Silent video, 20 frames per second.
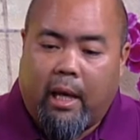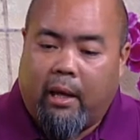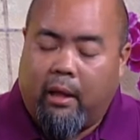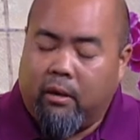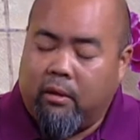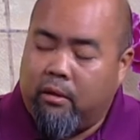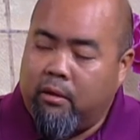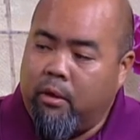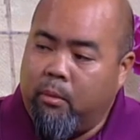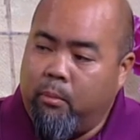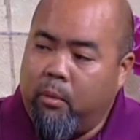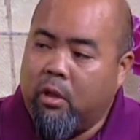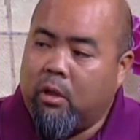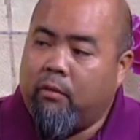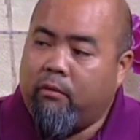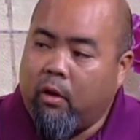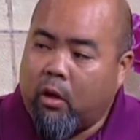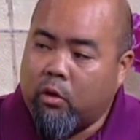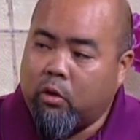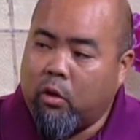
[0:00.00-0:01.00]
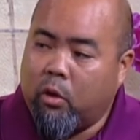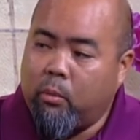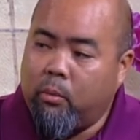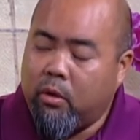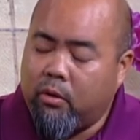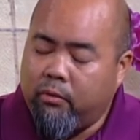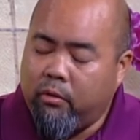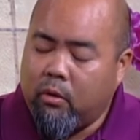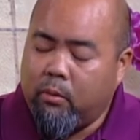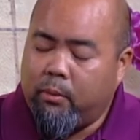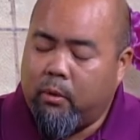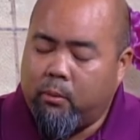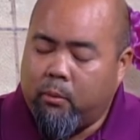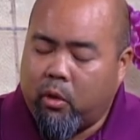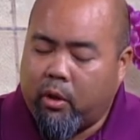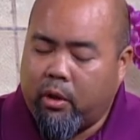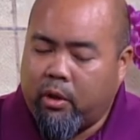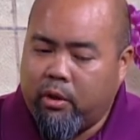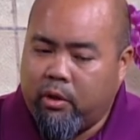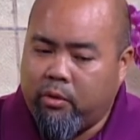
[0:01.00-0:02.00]
as the month of October as
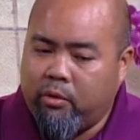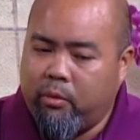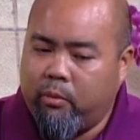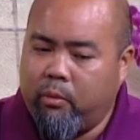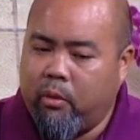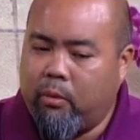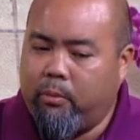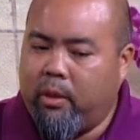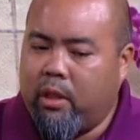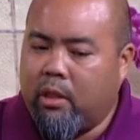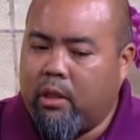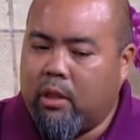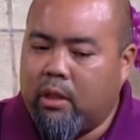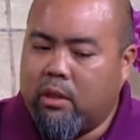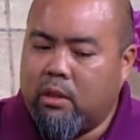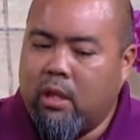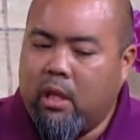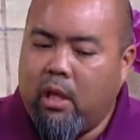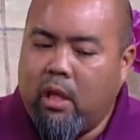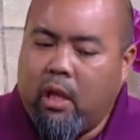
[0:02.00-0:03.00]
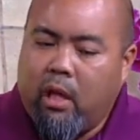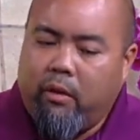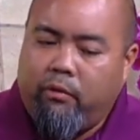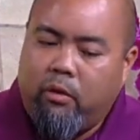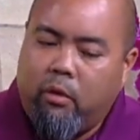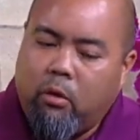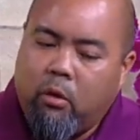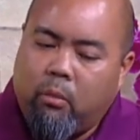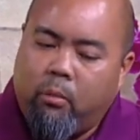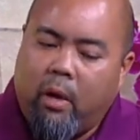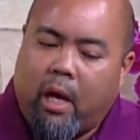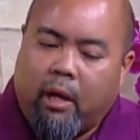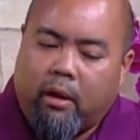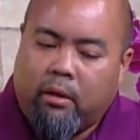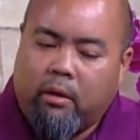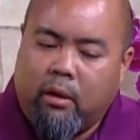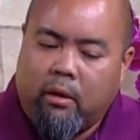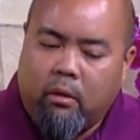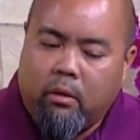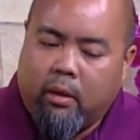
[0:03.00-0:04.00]
Filipino-American History Month, because if you go back
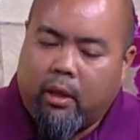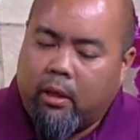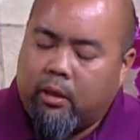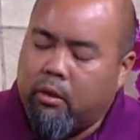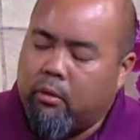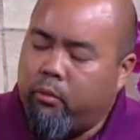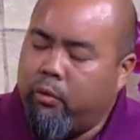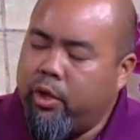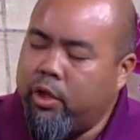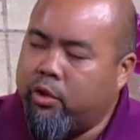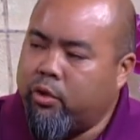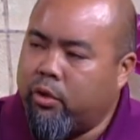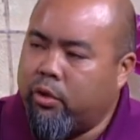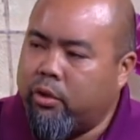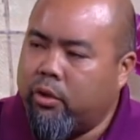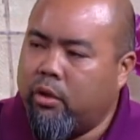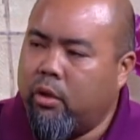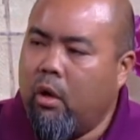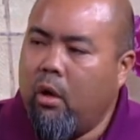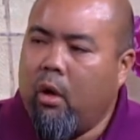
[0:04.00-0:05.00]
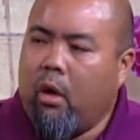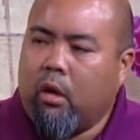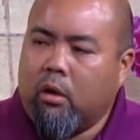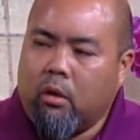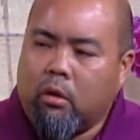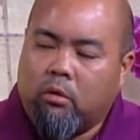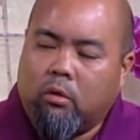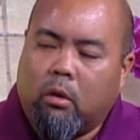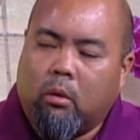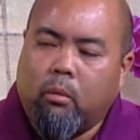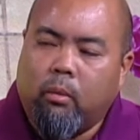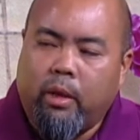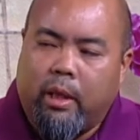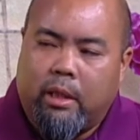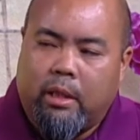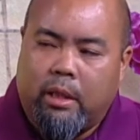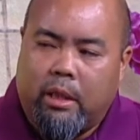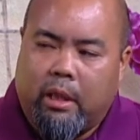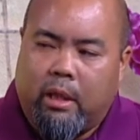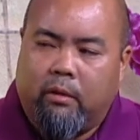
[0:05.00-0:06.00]
and look at the research, on October
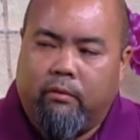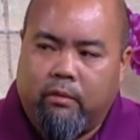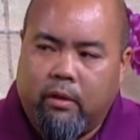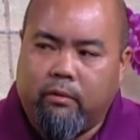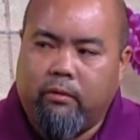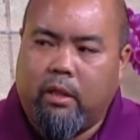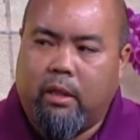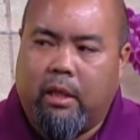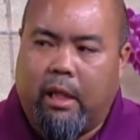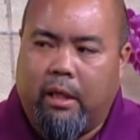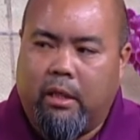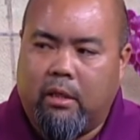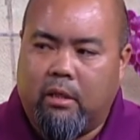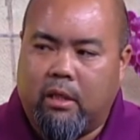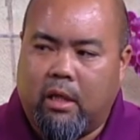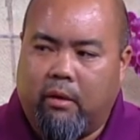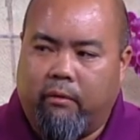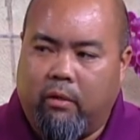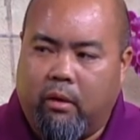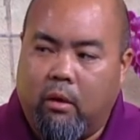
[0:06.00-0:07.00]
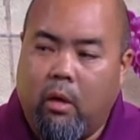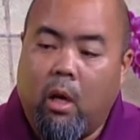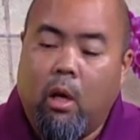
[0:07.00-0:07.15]
eighteenth, fifteen eighty-seven,